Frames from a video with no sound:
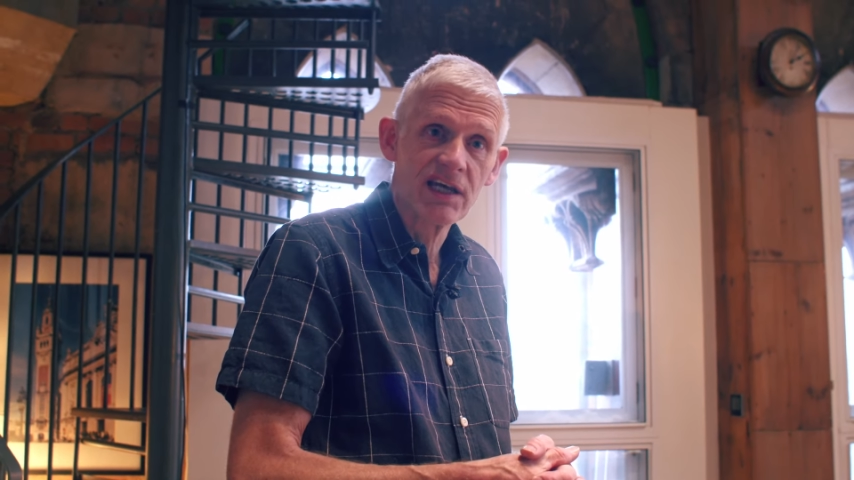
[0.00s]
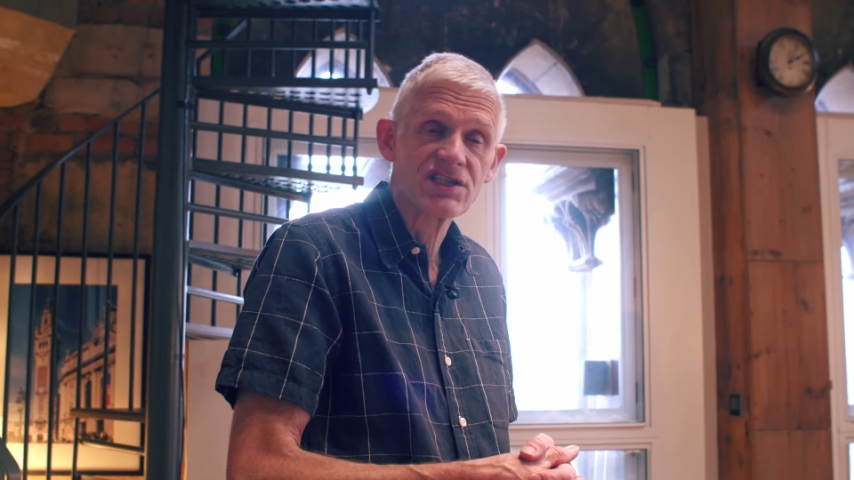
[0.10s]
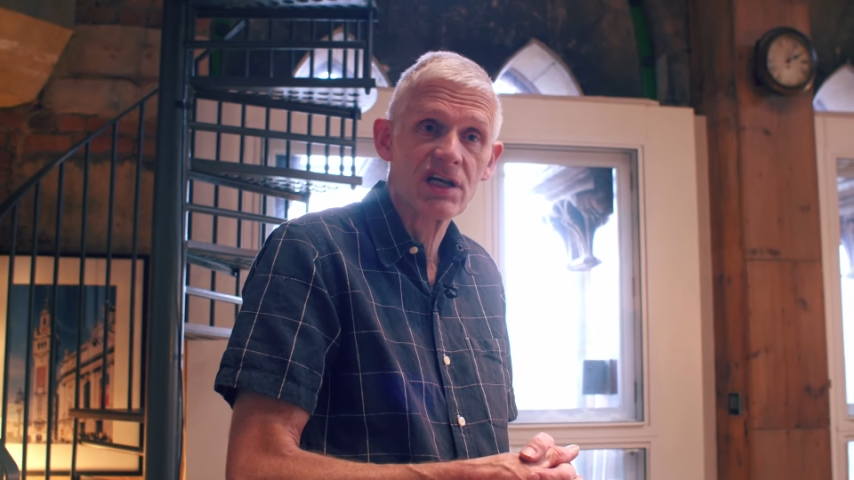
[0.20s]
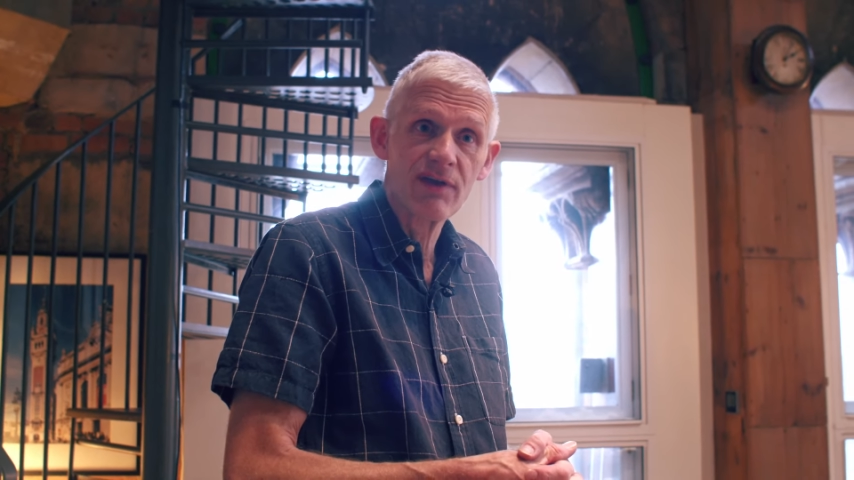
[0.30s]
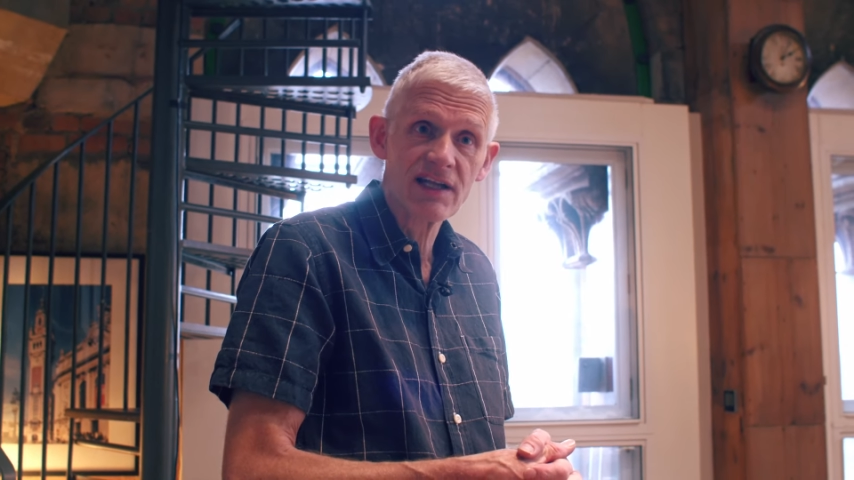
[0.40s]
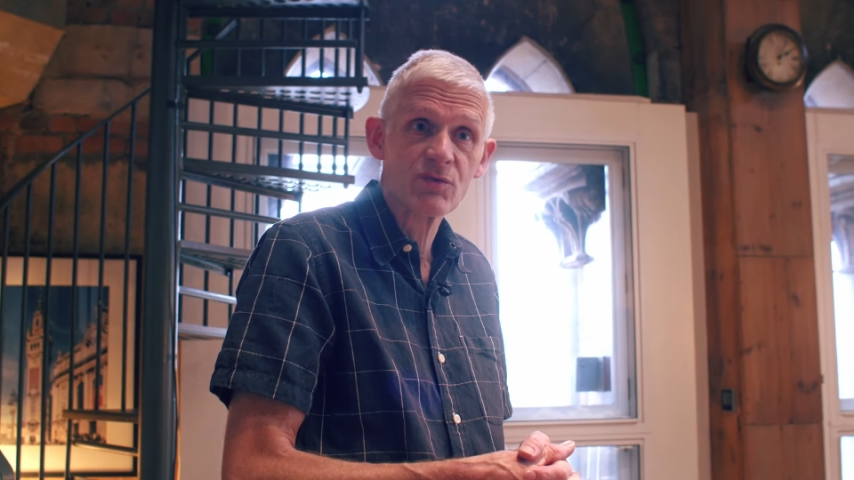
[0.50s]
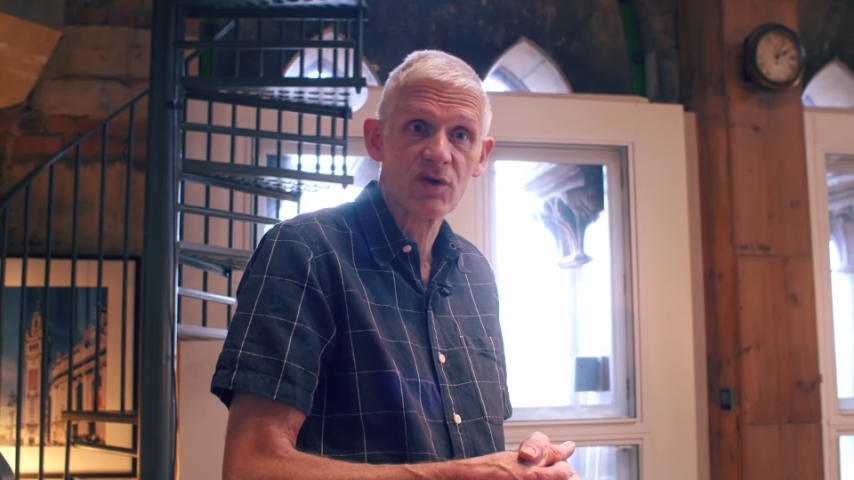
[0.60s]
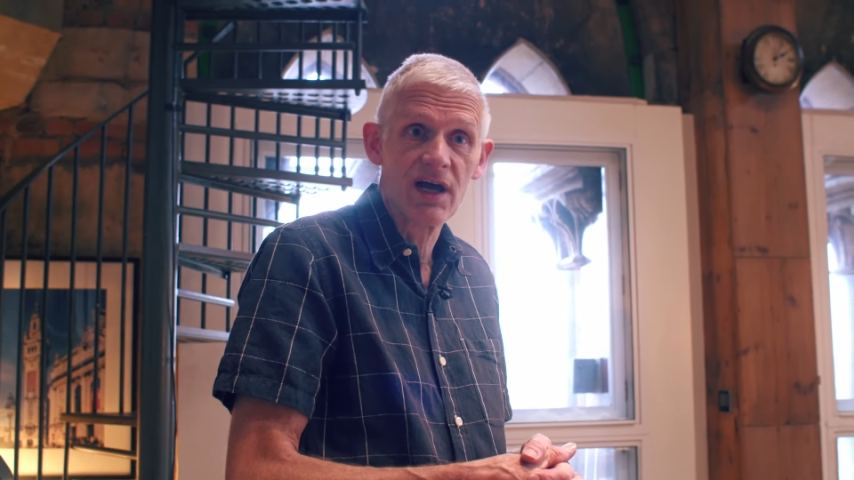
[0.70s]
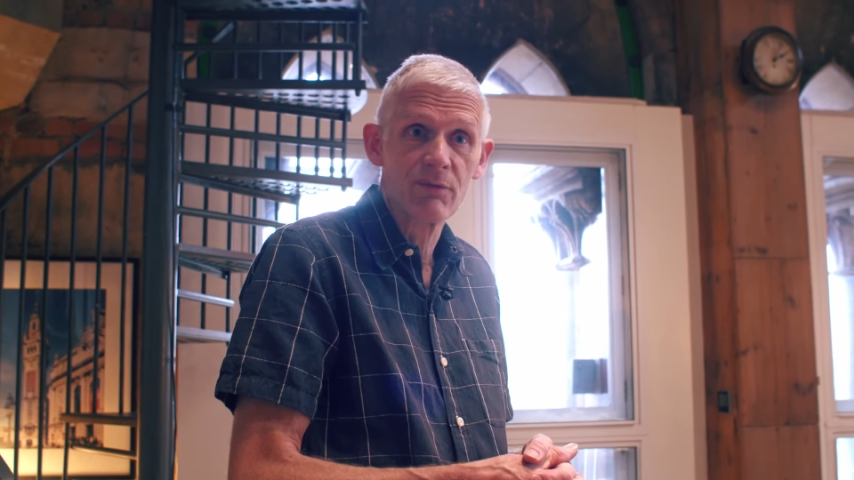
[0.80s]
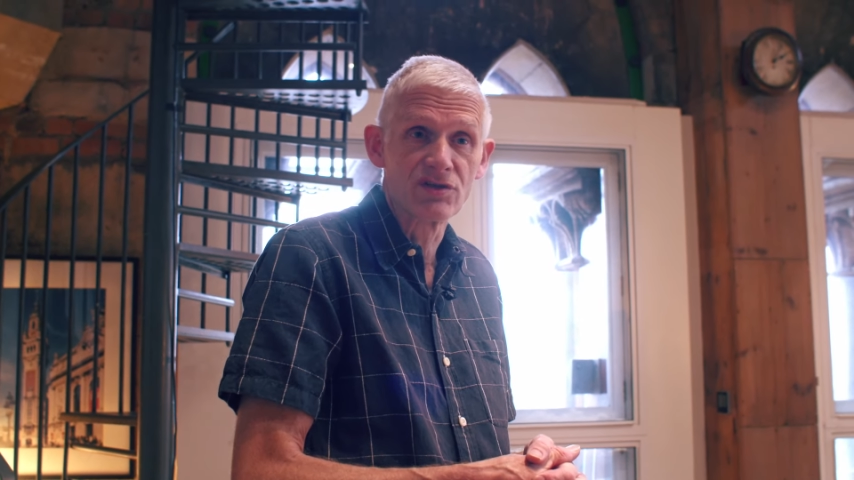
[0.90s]
So that's what
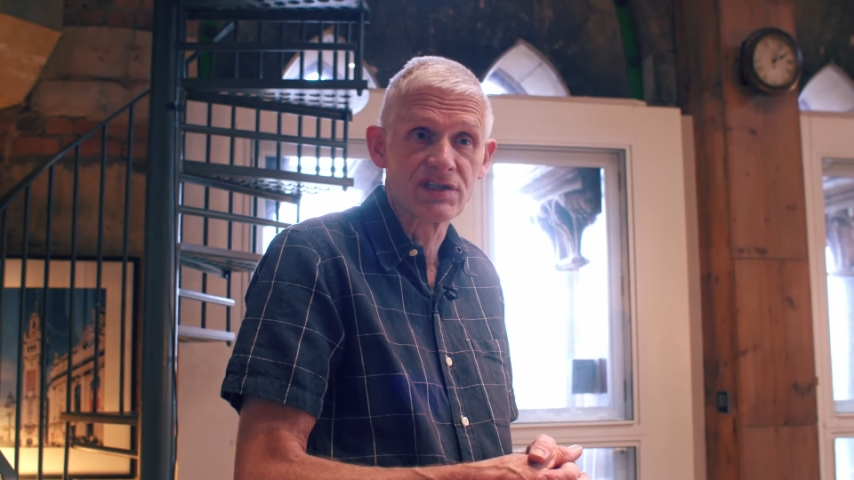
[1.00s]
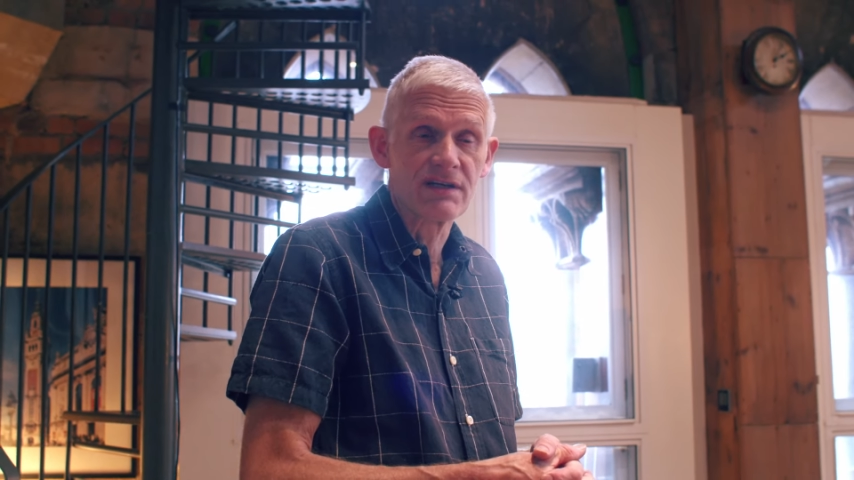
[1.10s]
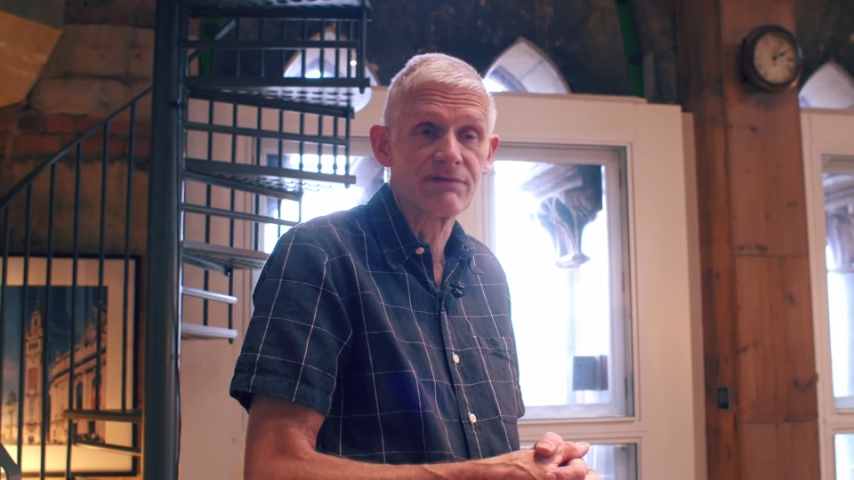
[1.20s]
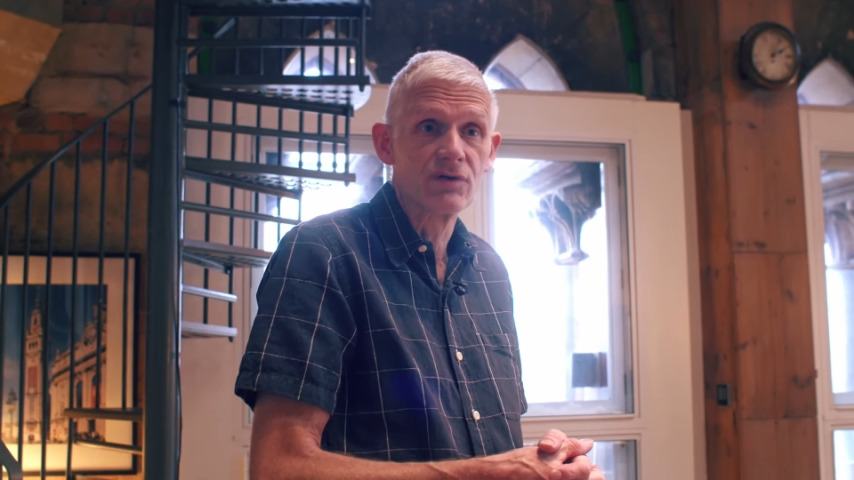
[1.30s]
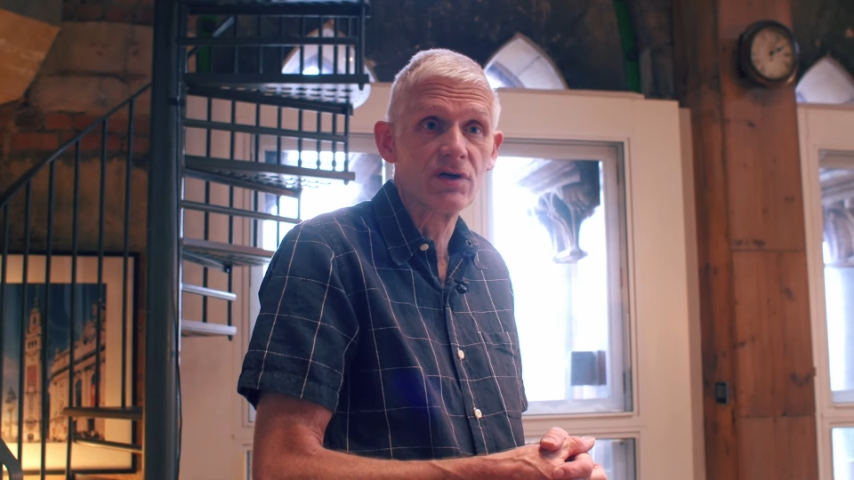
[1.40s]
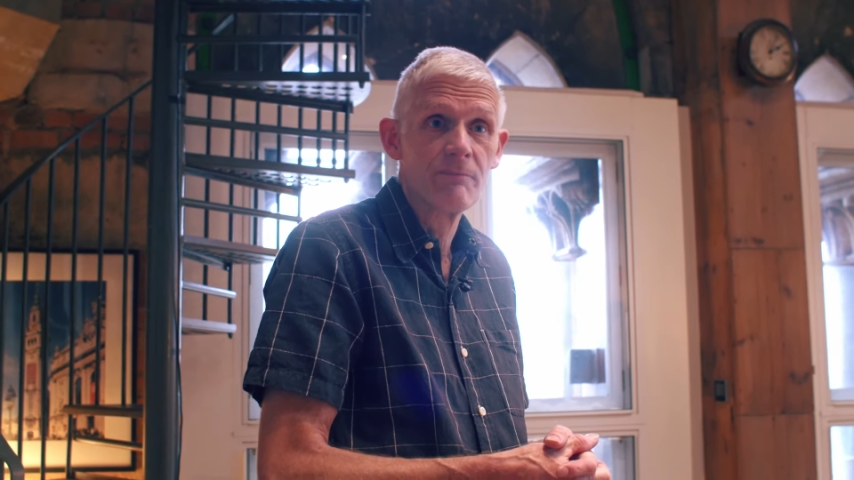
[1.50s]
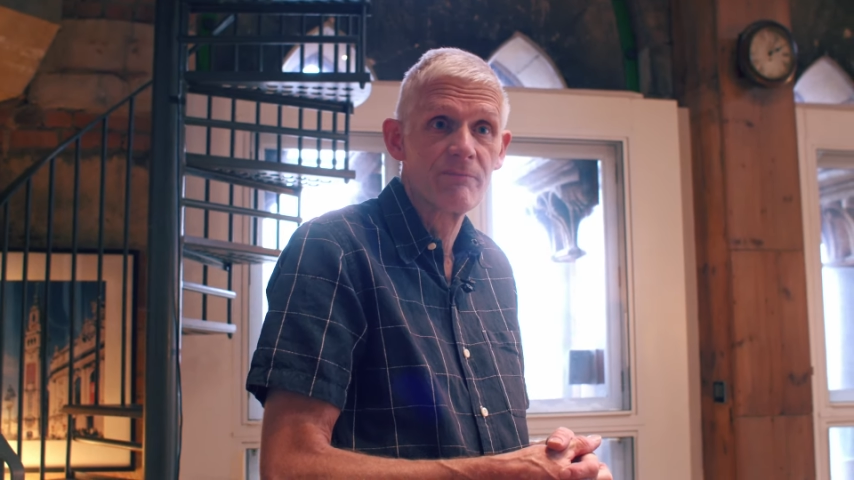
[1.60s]
I wanted it for.